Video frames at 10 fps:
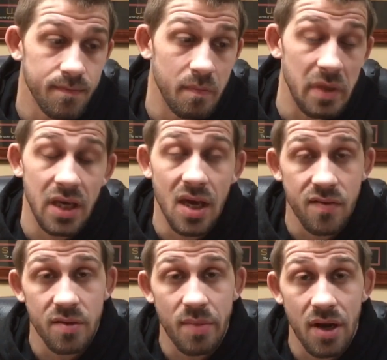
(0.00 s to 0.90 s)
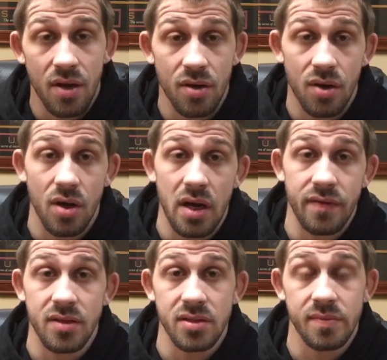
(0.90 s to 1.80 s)
me having a parent, her
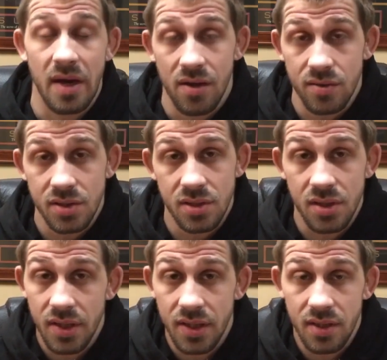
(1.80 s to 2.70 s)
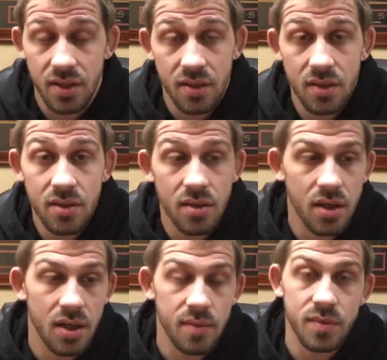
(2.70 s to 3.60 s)
having a spouse addicted
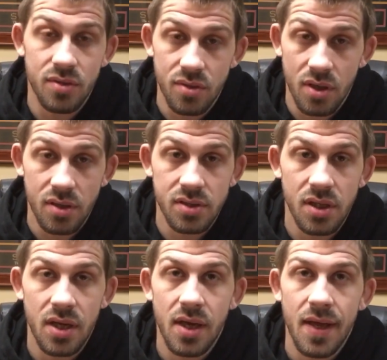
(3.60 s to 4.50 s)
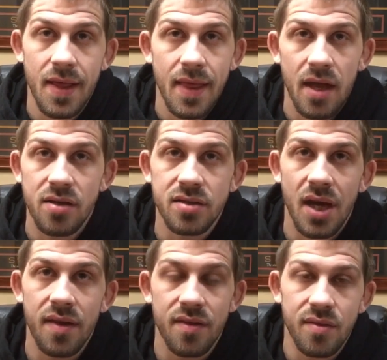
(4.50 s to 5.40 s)
to drugs, and just
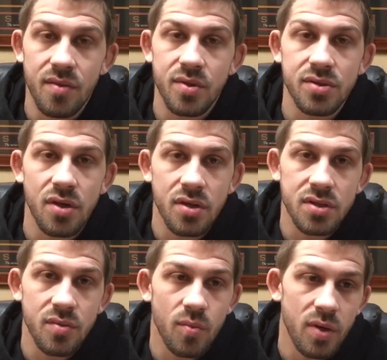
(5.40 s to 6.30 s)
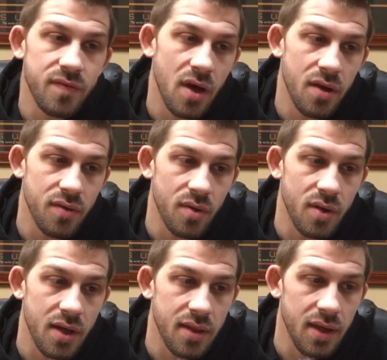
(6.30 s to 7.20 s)
kind of the real struggles that we've gone through.
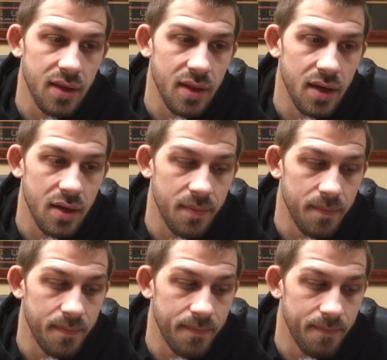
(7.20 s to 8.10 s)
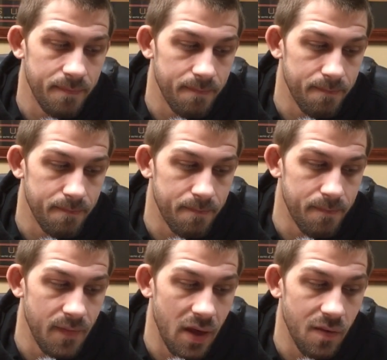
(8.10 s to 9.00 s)
And I think that
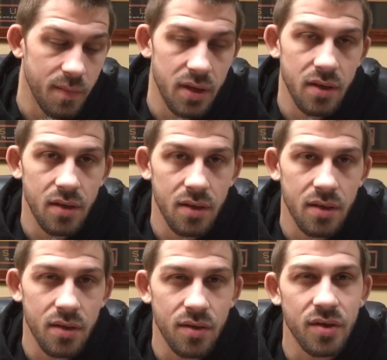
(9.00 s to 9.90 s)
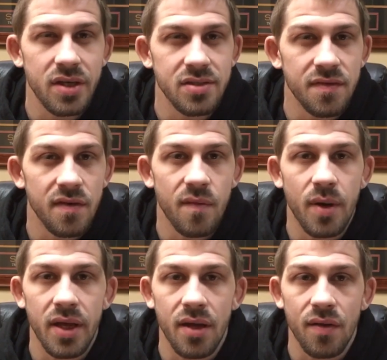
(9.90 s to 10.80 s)
that'll be a little easier for
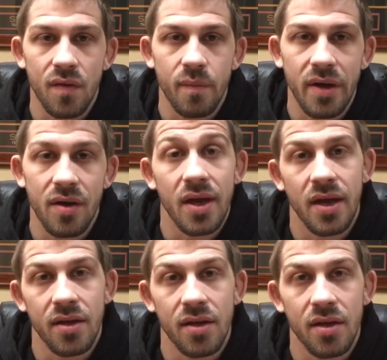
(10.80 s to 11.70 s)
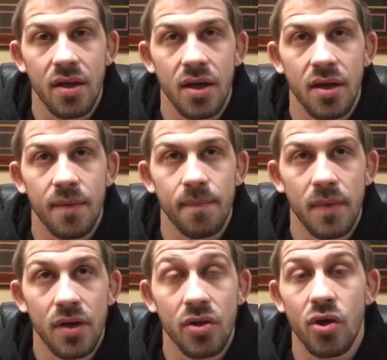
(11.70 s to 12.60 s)
everybody to get a little better and
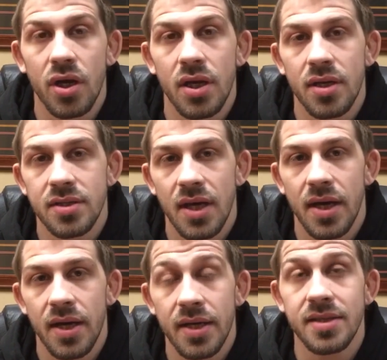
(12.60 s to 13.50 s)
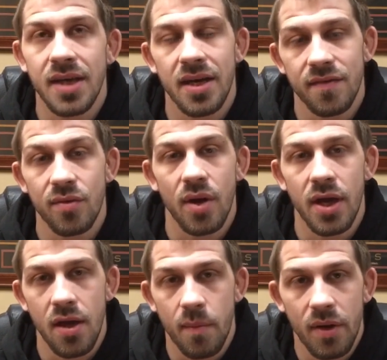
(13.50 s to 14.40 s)
look inside of who I
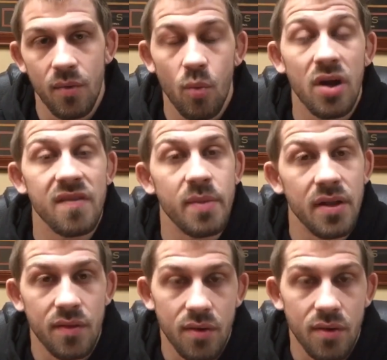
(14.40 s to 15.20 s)
am and what I've been